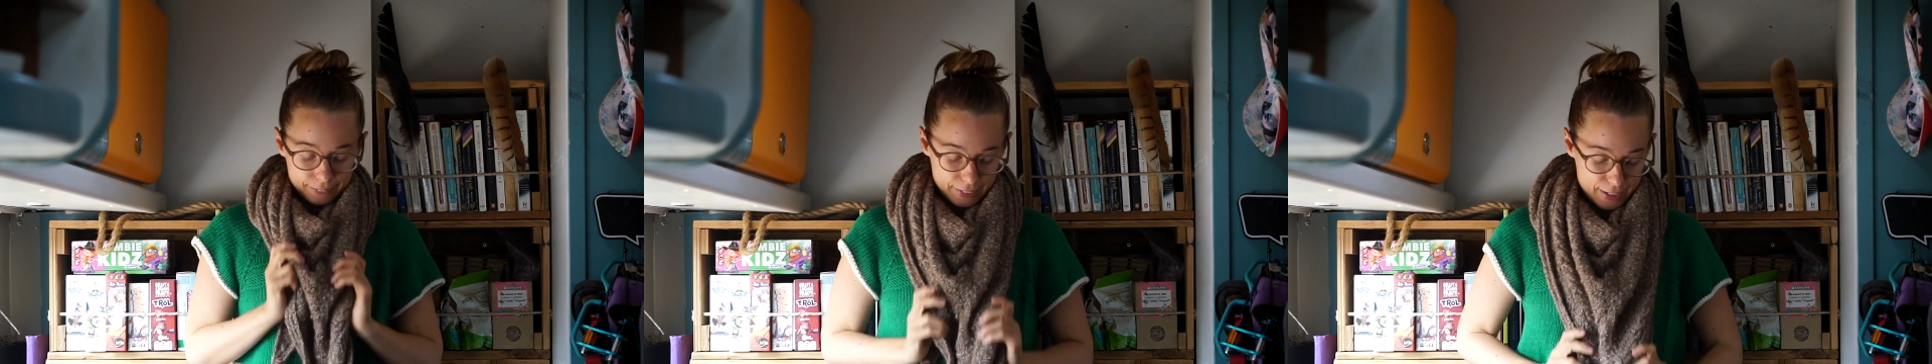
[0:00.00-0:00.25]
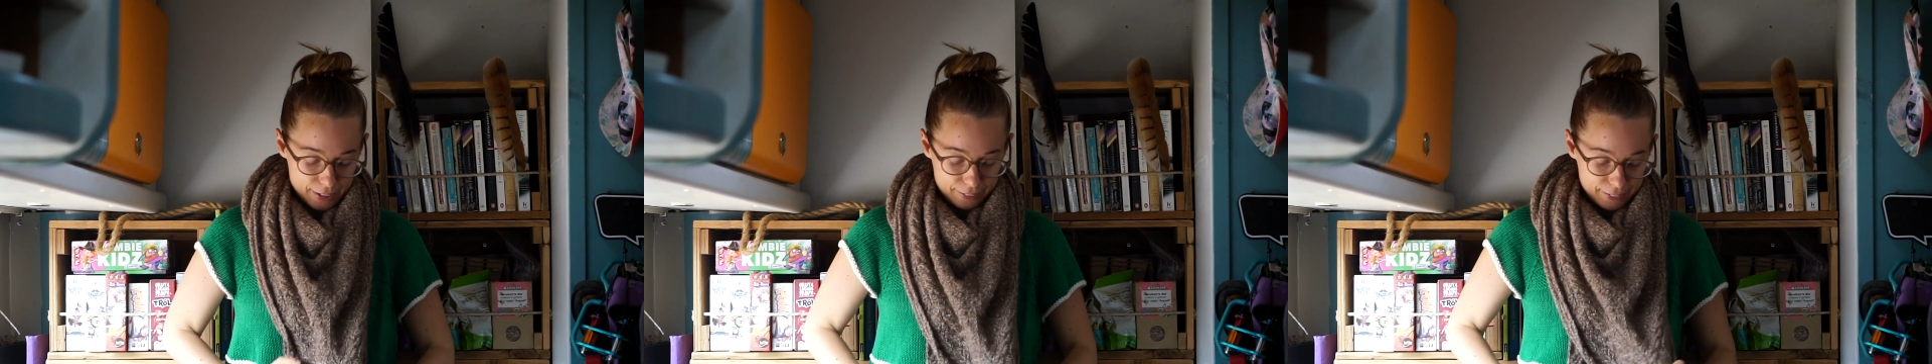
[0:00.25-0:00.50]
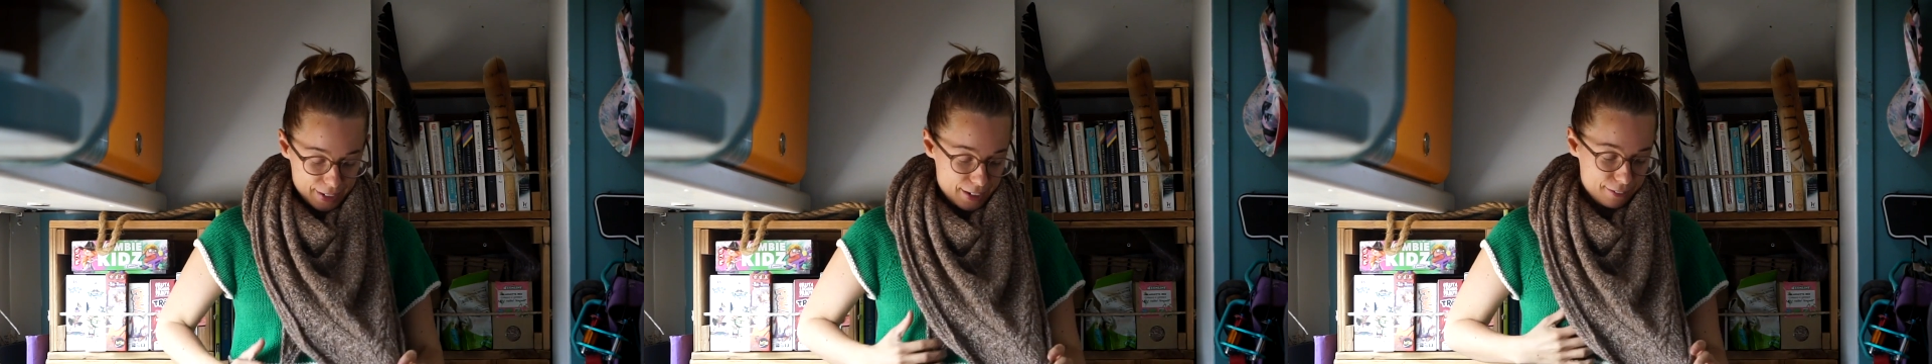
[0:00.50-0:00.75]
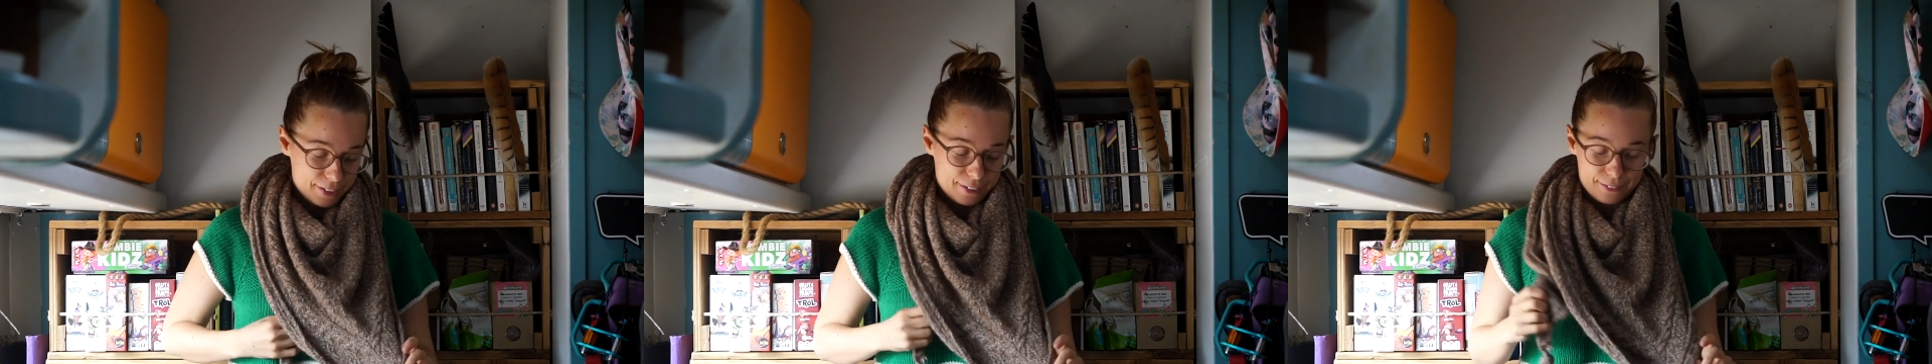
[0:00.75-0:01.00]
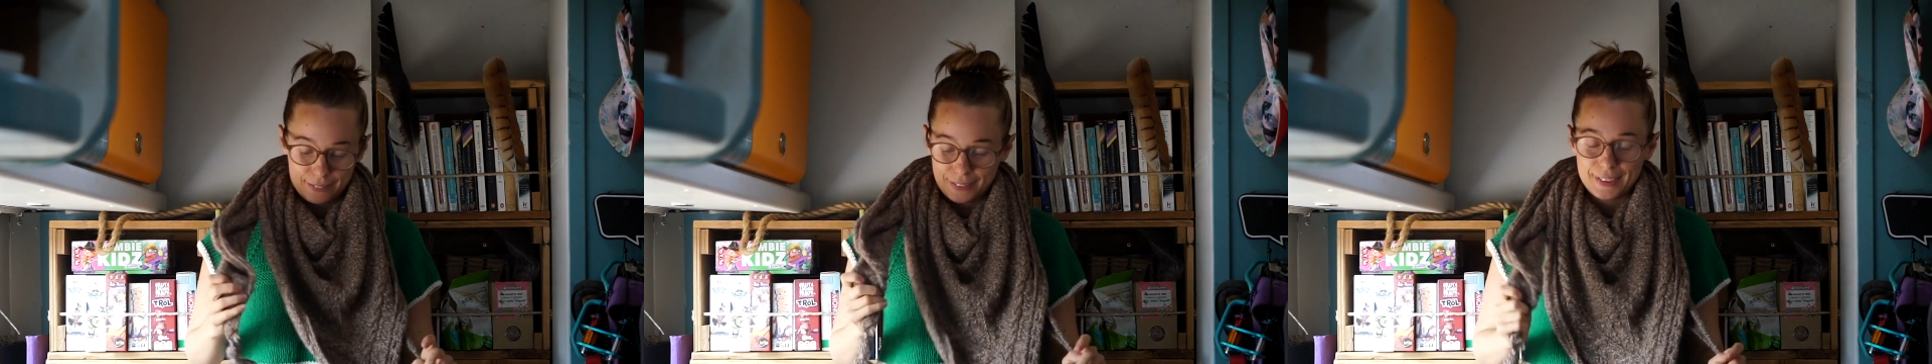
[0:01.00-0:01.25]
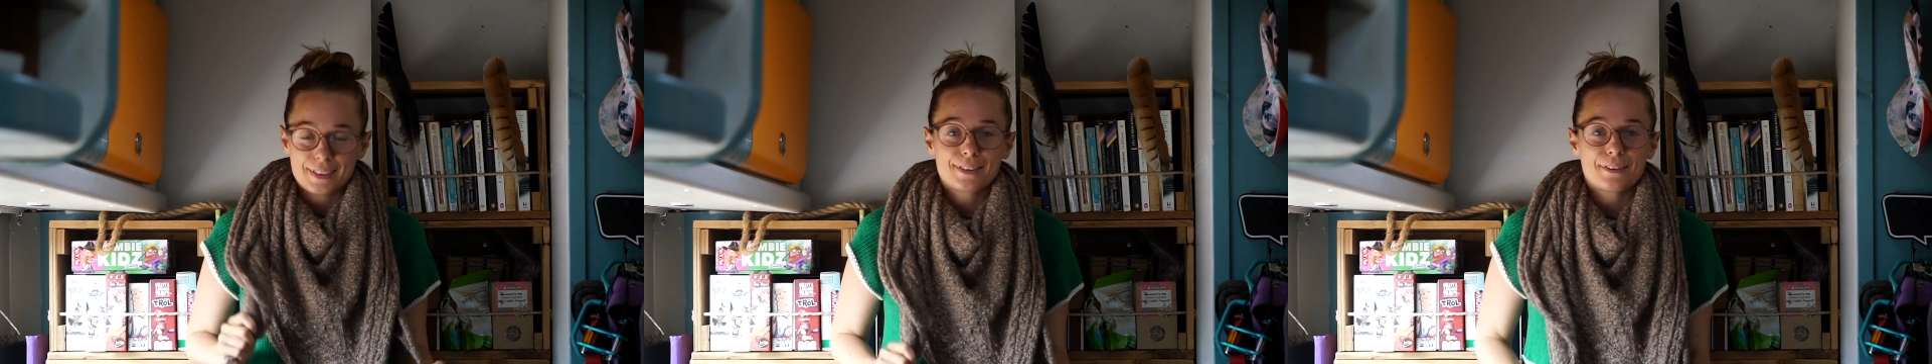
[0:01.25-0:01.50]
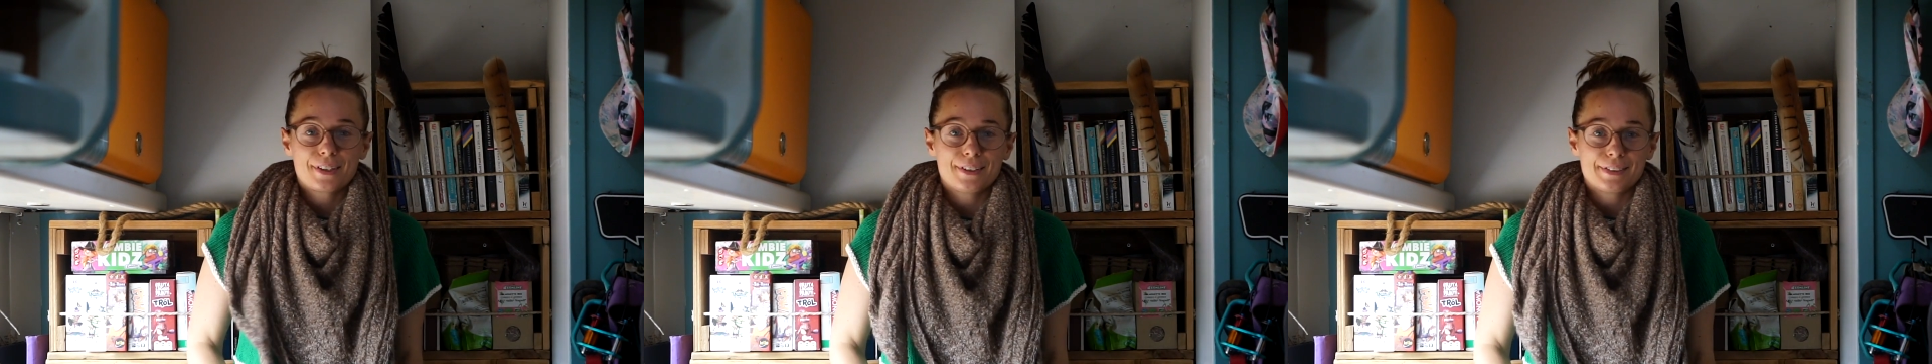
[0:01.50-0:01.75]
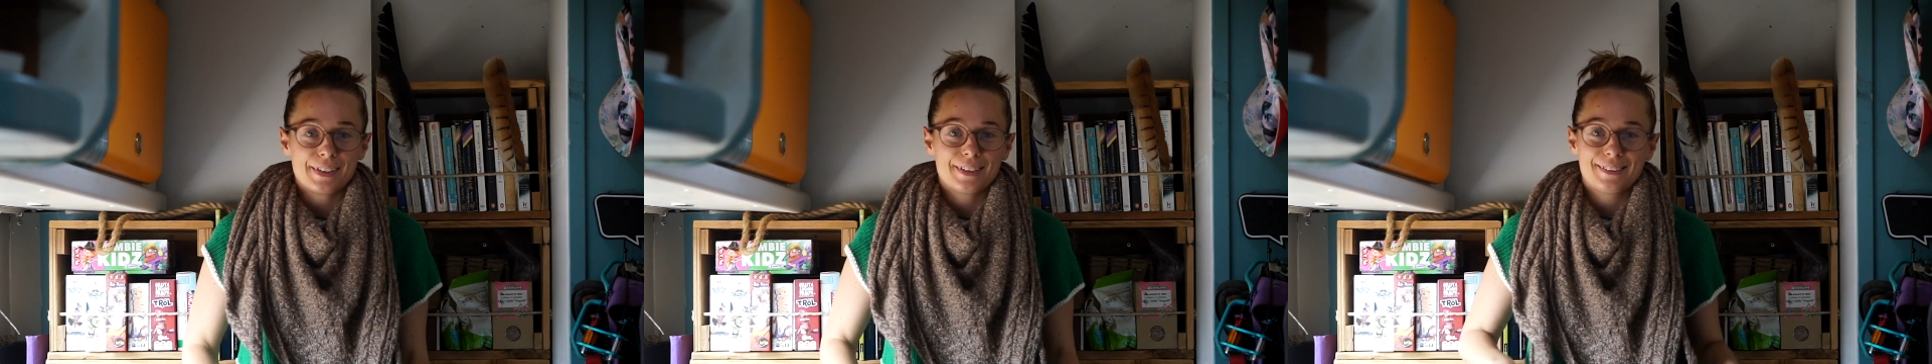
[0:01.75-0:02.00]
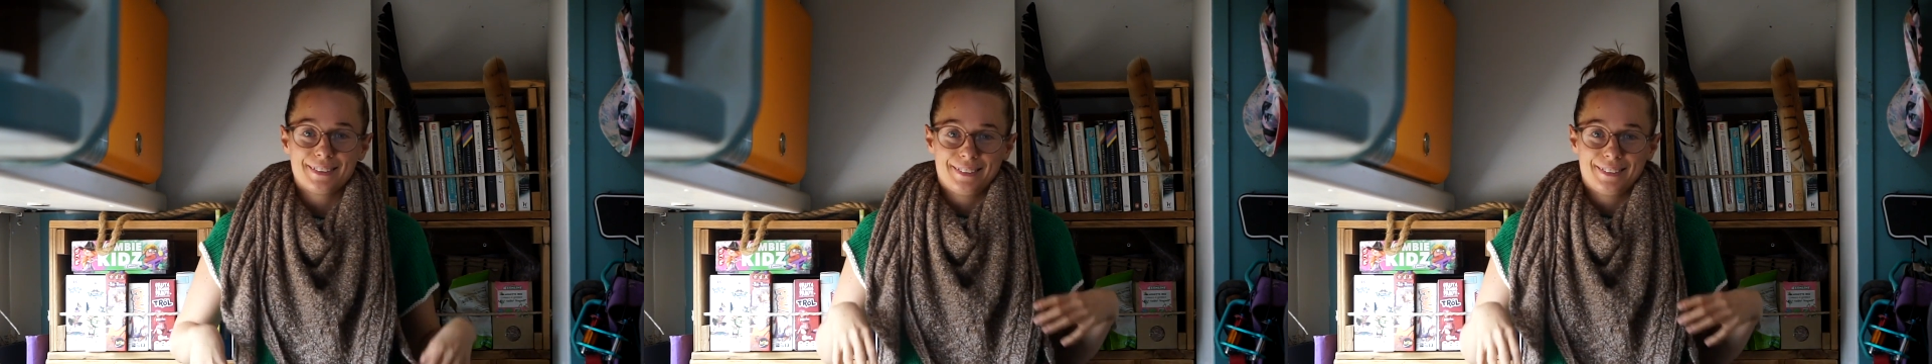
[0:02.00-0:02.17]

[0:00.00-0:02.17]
Yeah, I love it. It's so cozy.